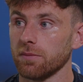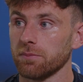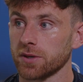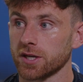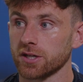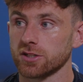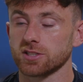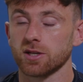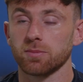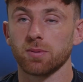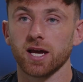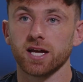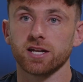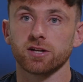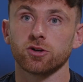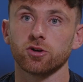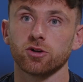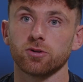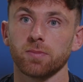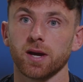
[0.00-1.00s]
because I played
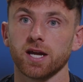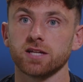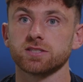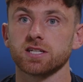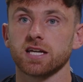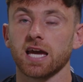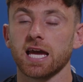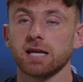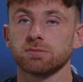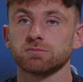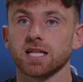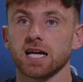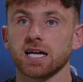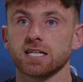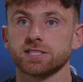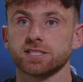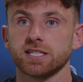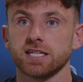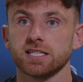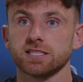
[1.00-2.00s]
a good amount of games
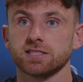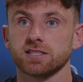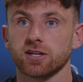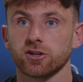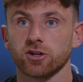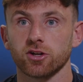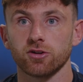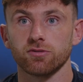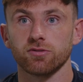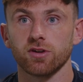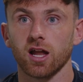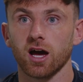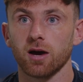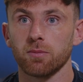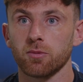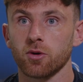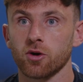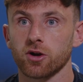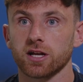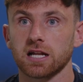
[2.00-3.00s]
last season, they're going to have a
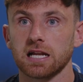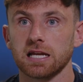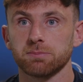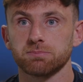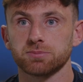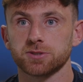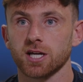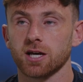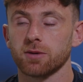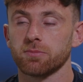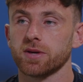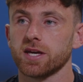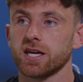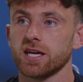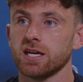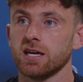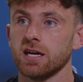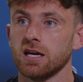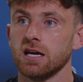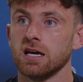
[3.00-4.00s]
lot more clips on
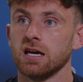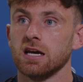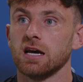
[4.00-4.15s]
me.